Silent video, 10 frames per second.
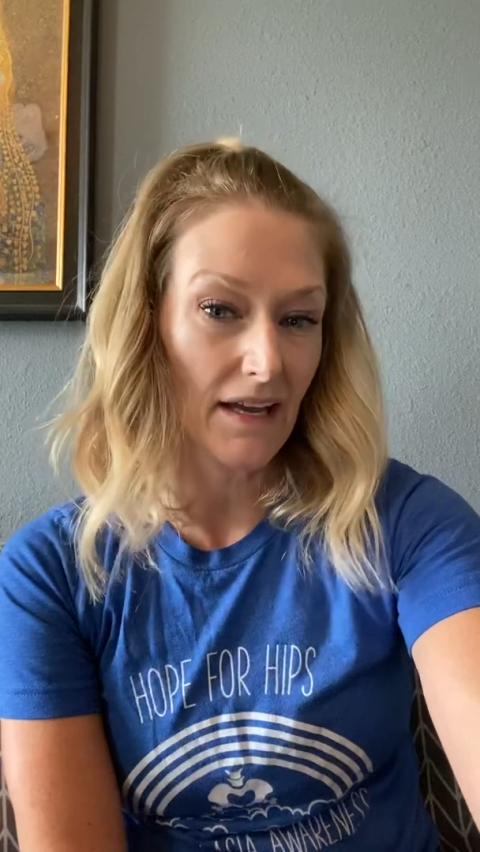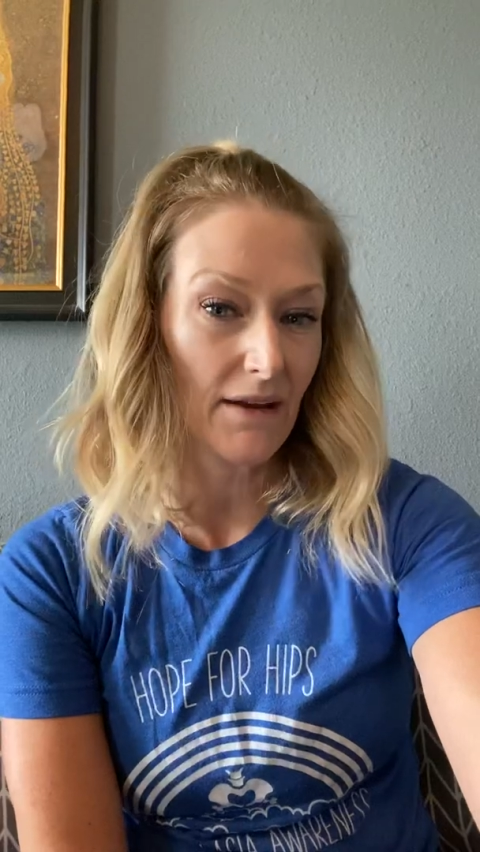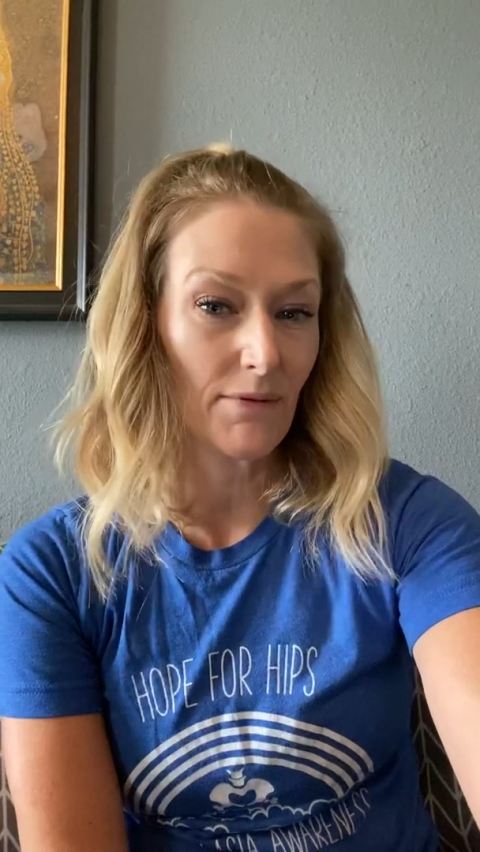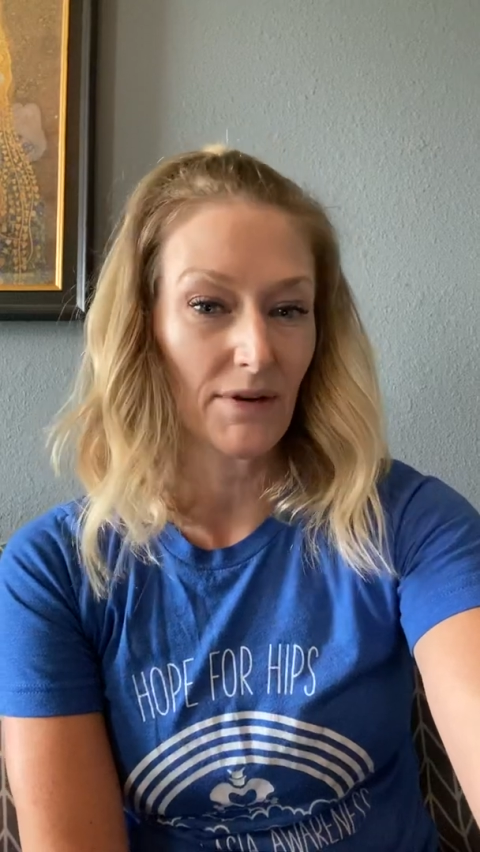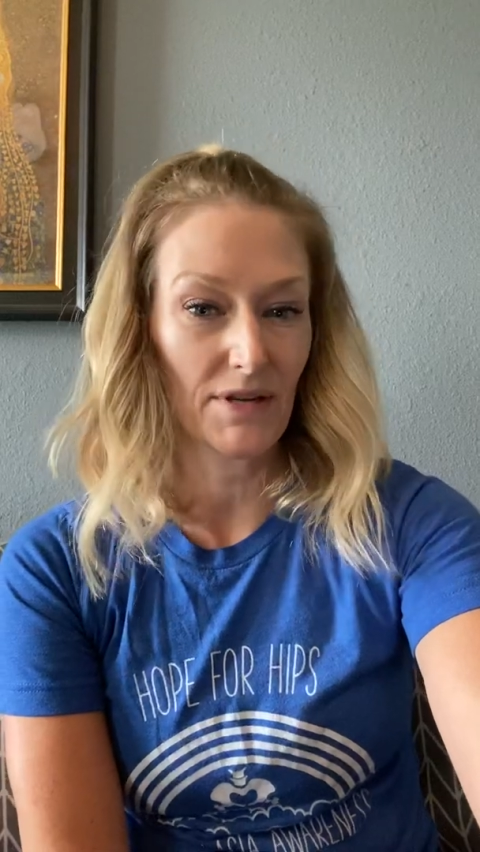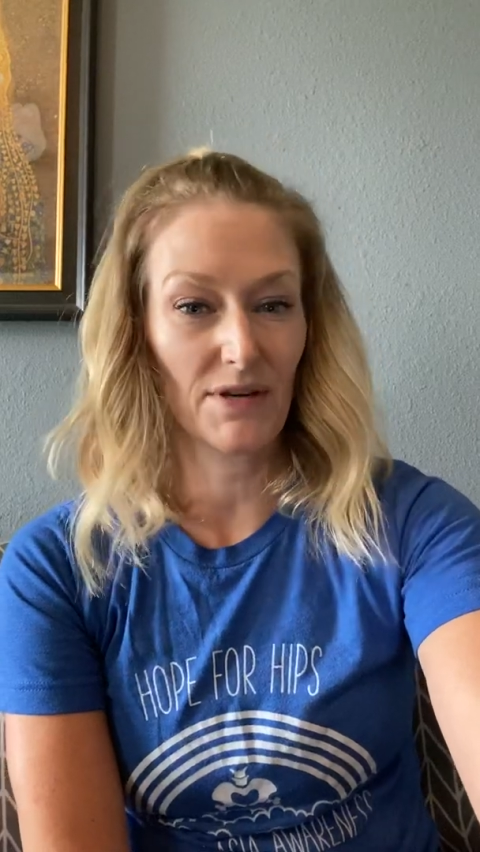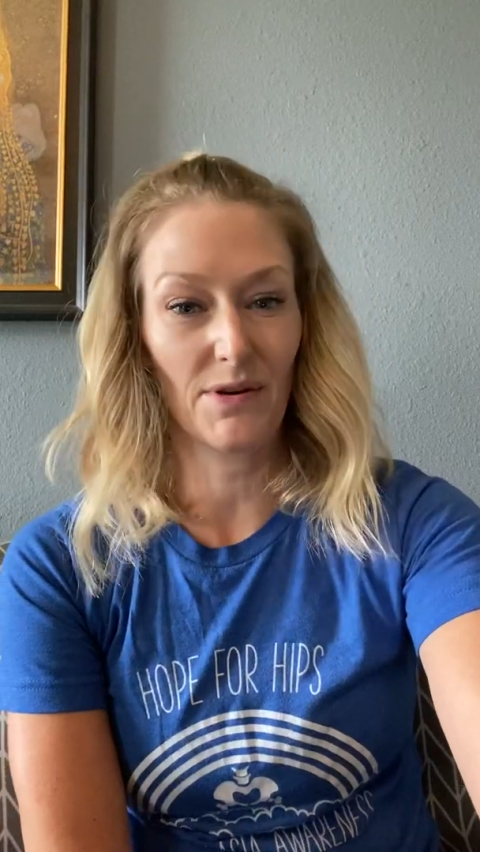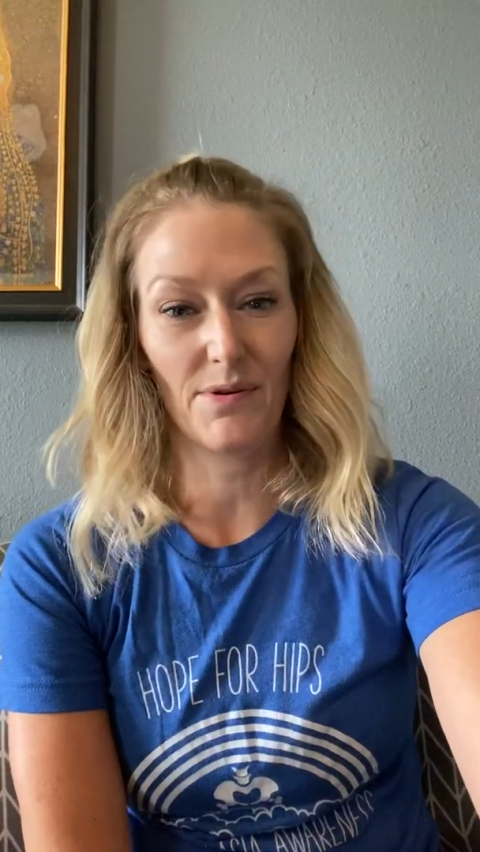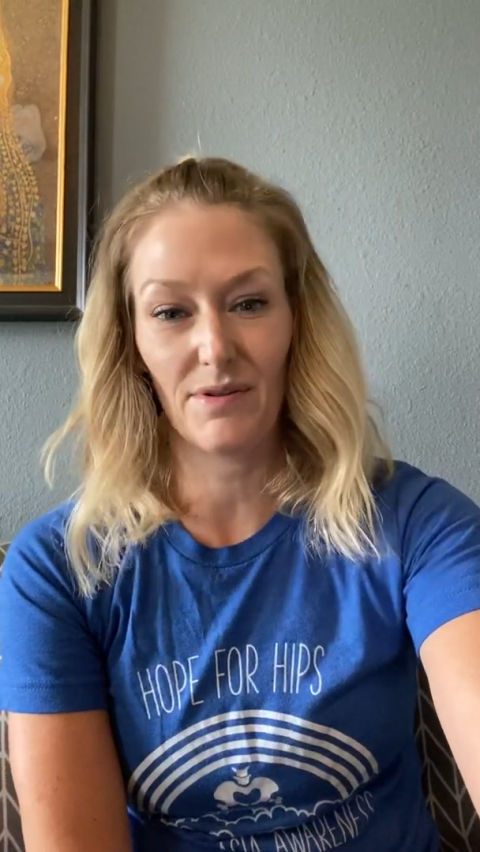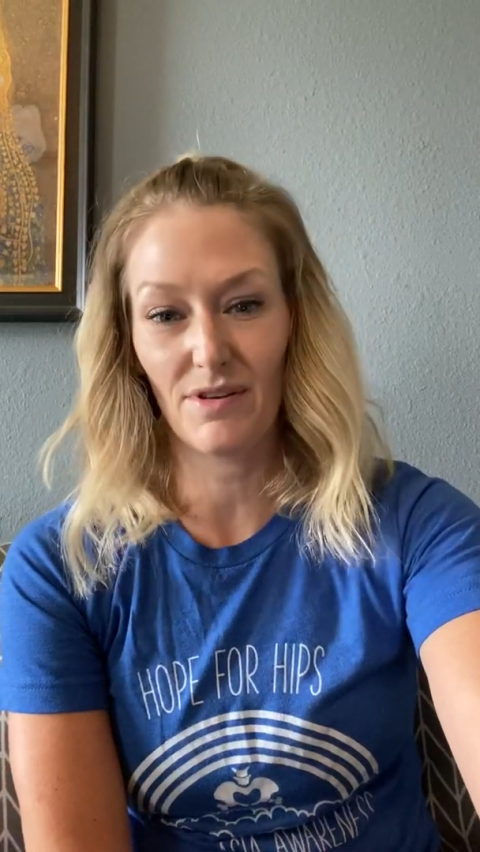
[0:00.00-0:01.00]
I would
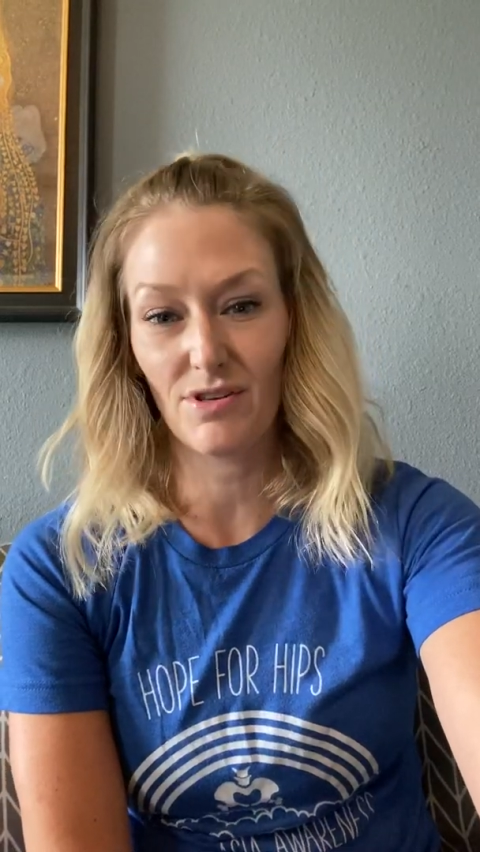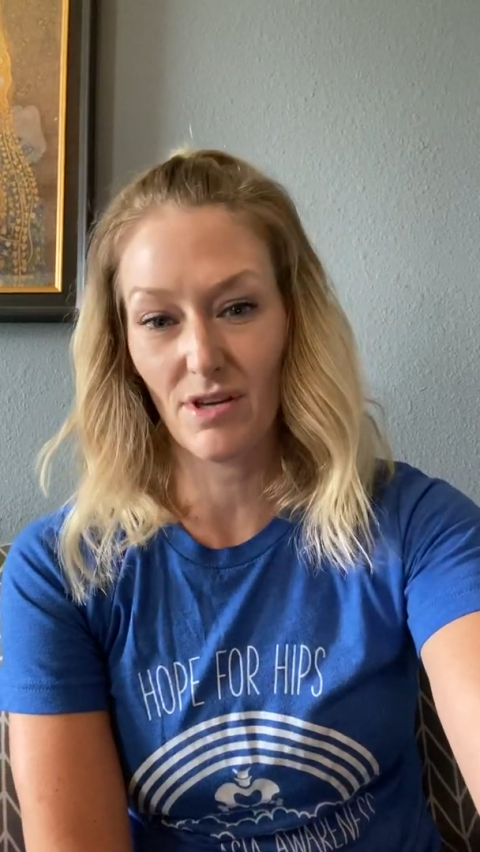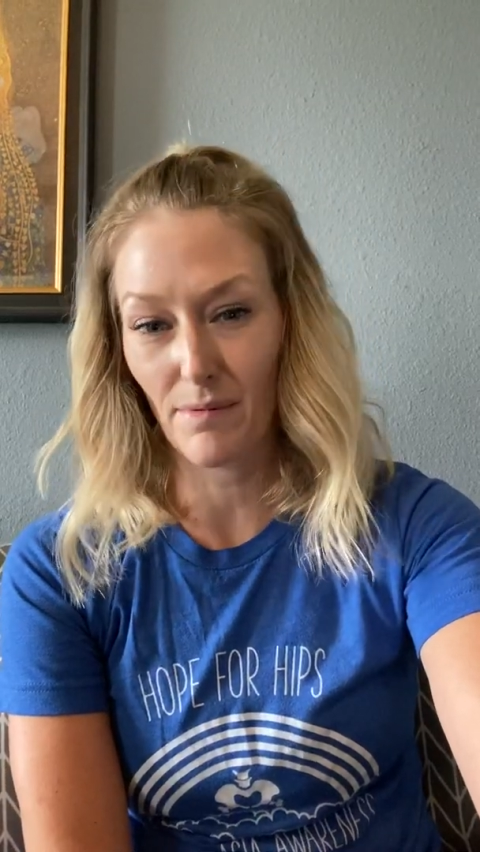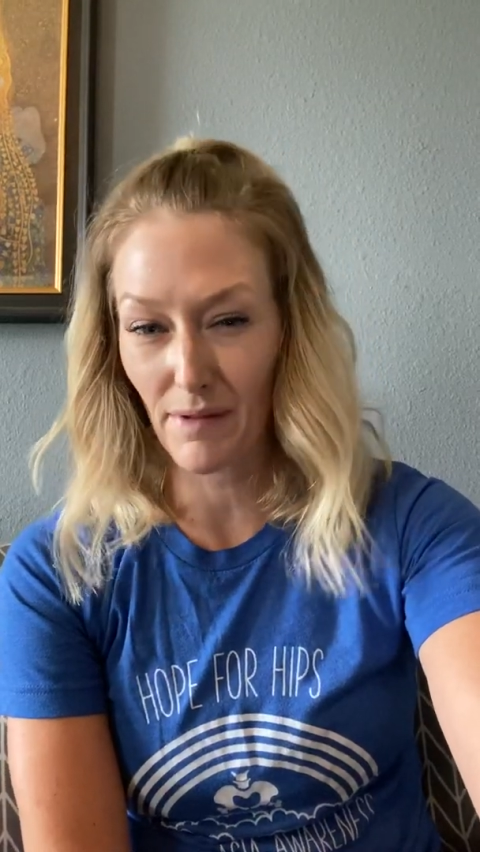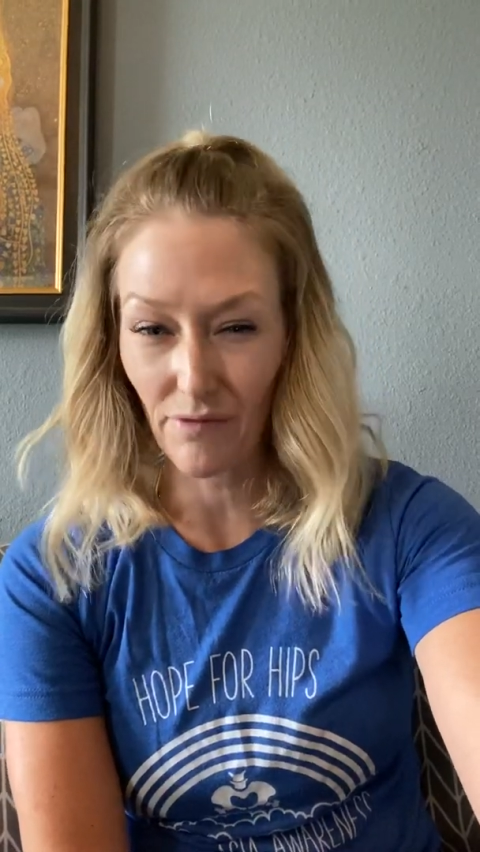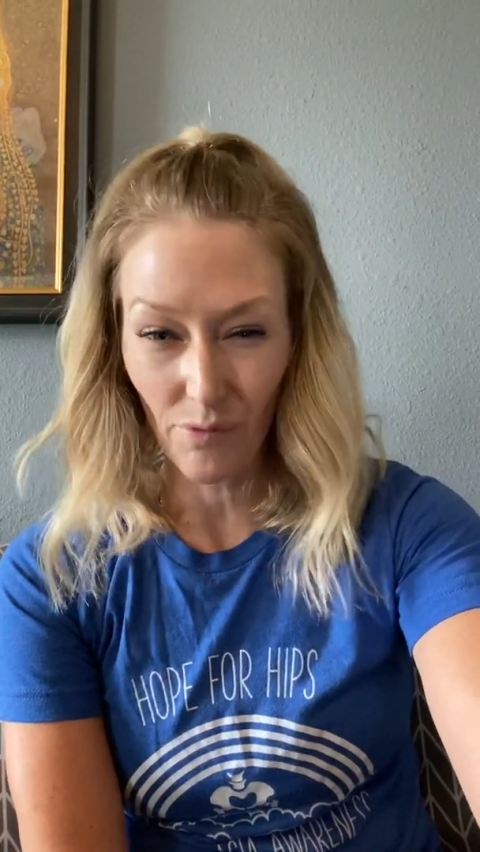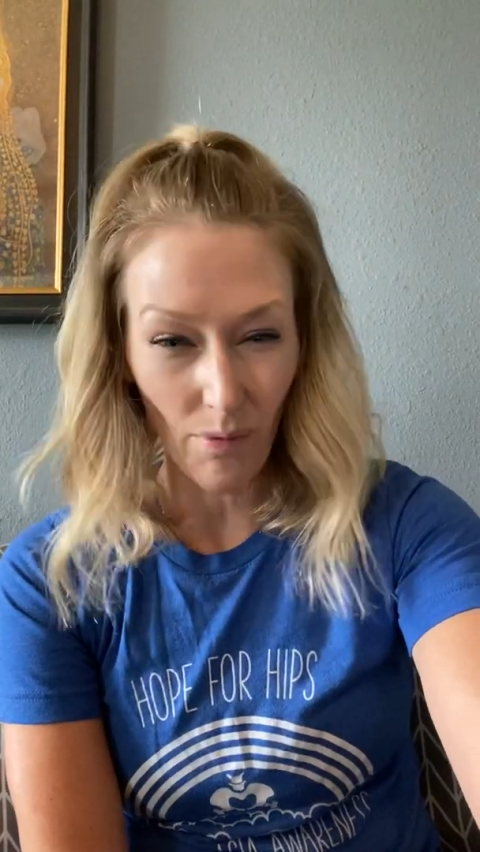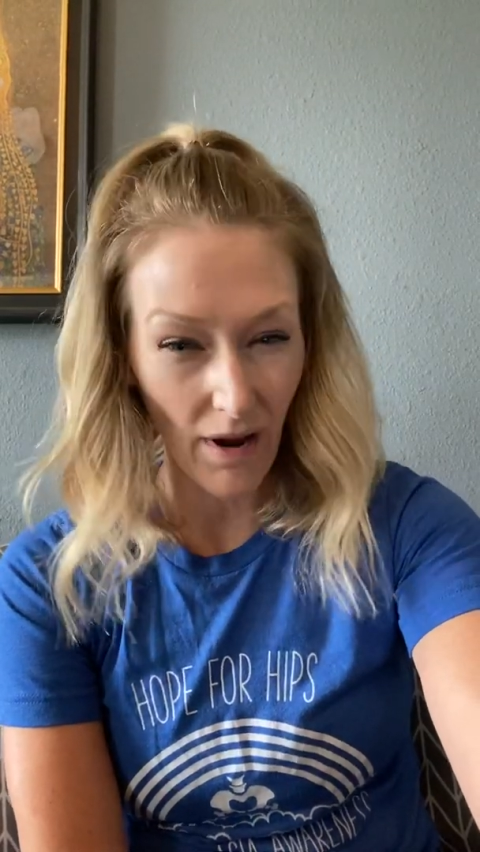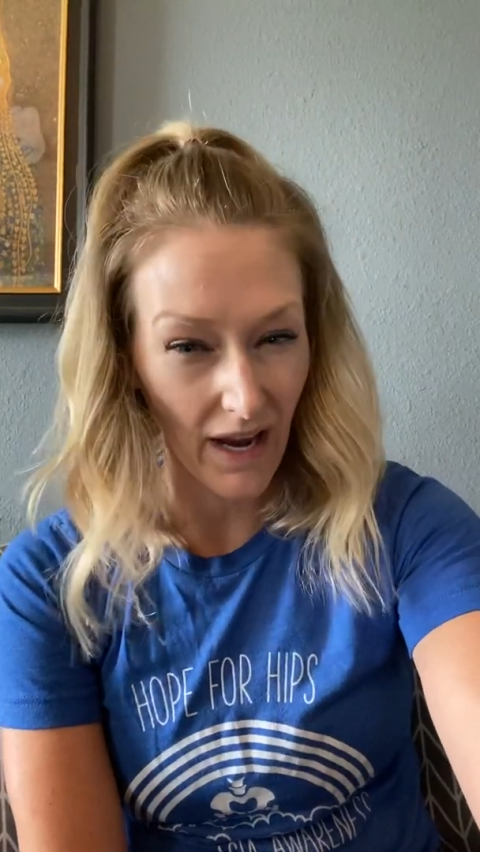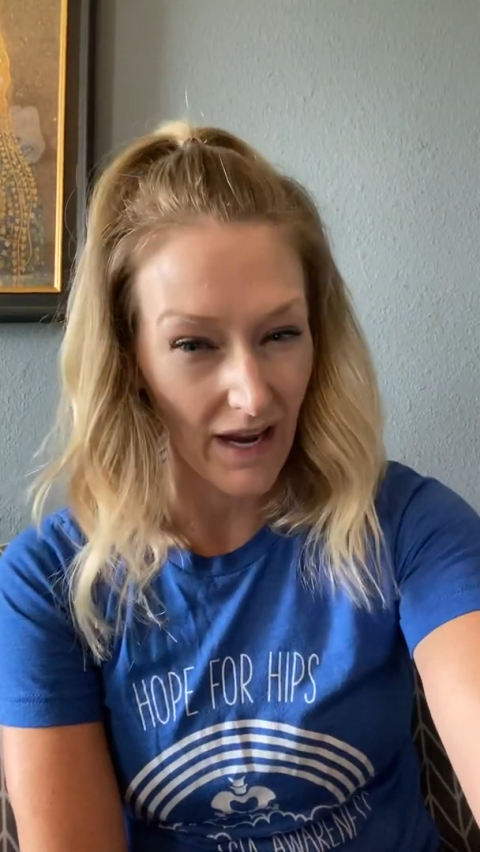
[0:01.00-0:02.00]
go to the gym and lift
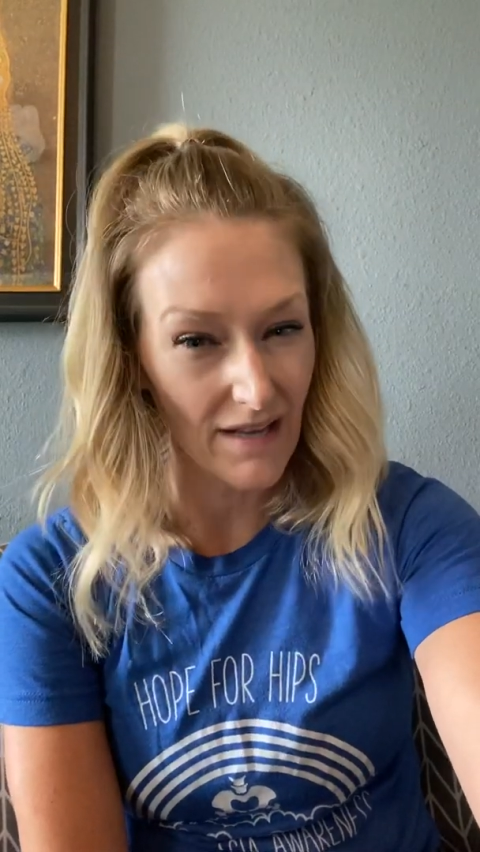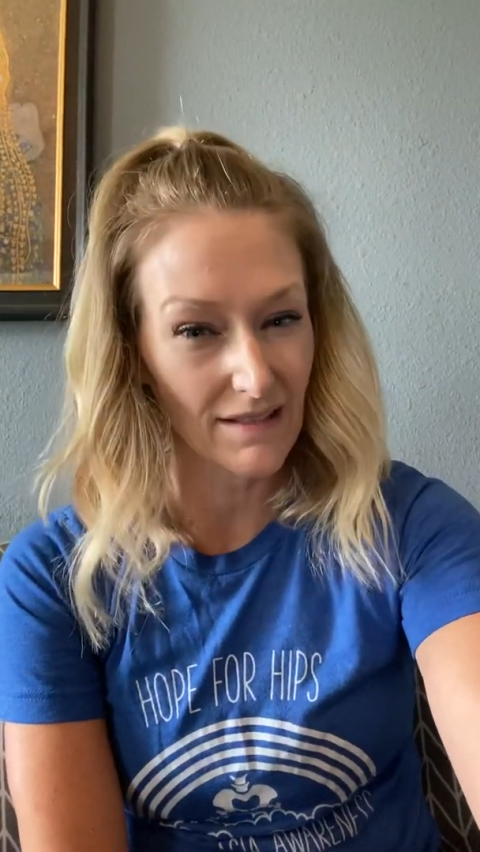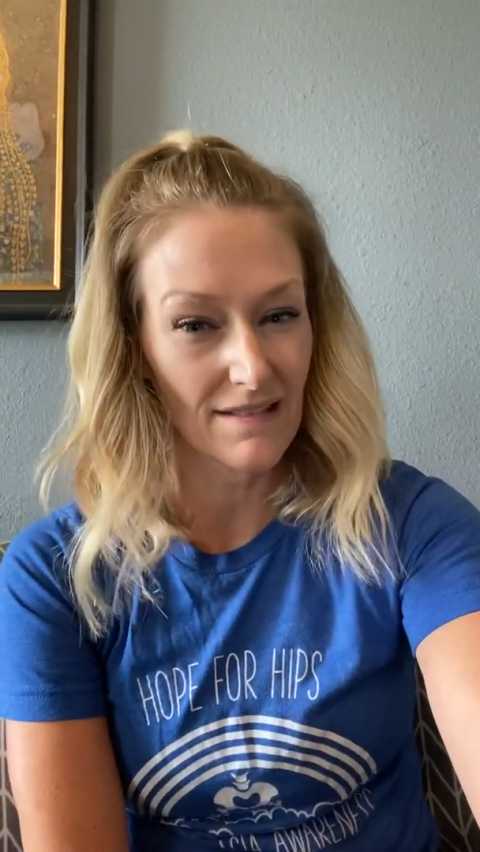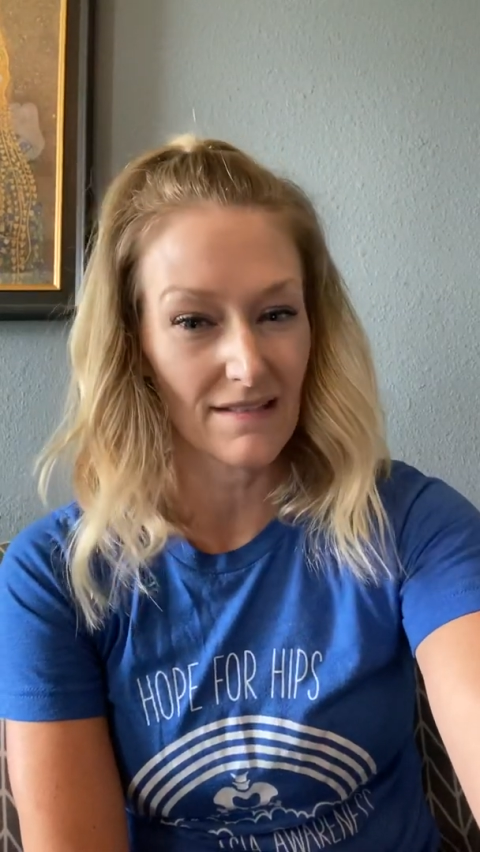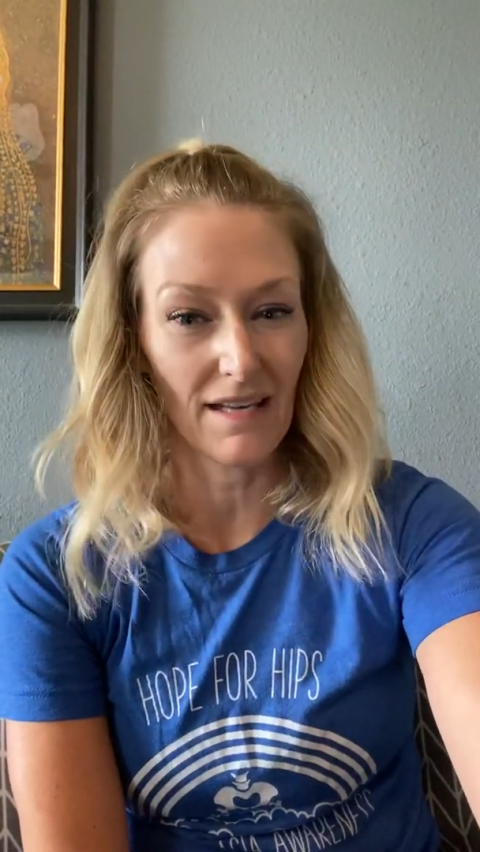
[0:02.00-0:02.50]
weights.